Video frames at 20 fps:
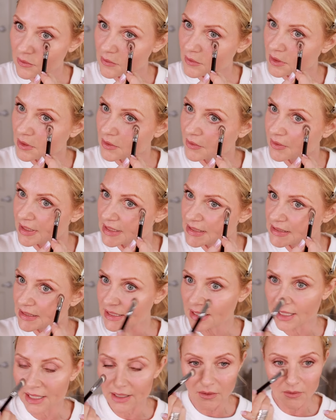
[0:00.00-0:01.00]
the
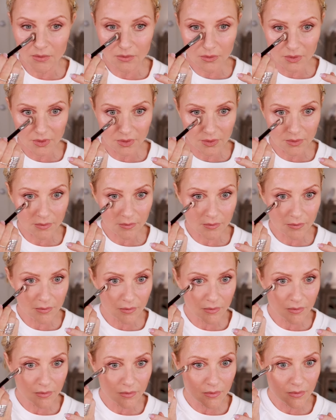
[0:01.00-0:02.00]
creasing out.
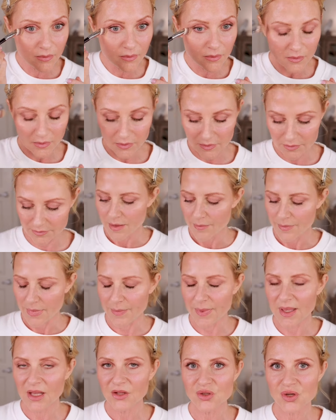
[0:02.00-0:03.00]

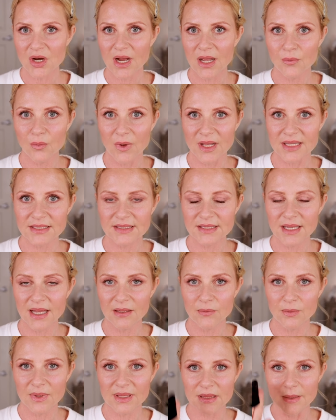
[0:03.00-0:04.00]
Maybe I'll try one
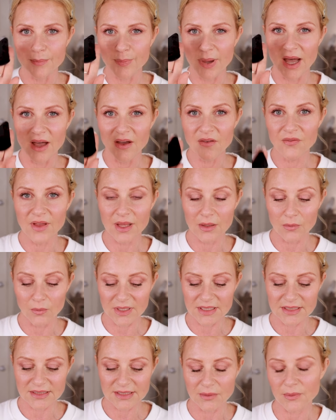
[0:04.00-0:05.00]
side with the puff and
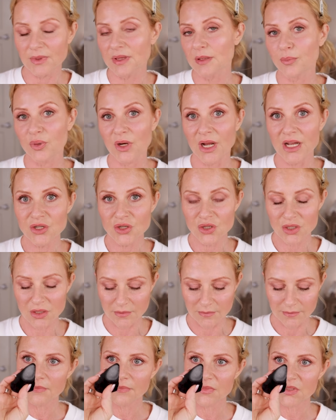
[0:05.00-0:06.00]
one side with a
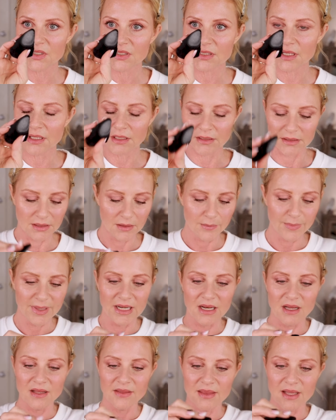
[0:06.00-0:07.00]
brush. Just got a little
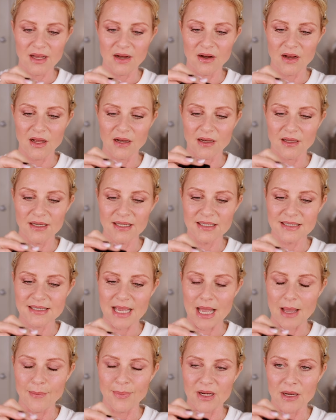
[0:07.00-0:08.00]
bit there. I'm going to
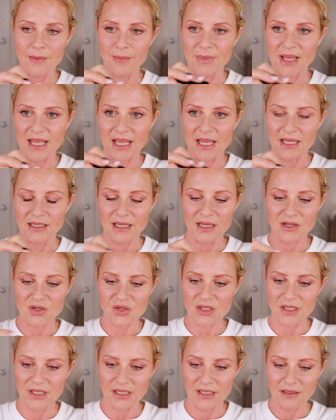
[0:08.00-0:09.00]
tap it on my hand
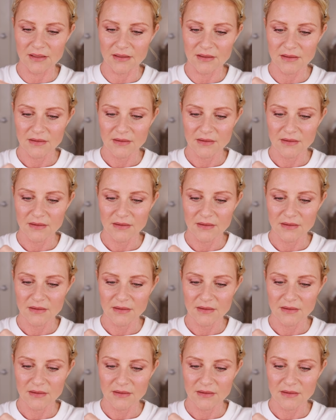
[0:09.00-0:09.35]
actually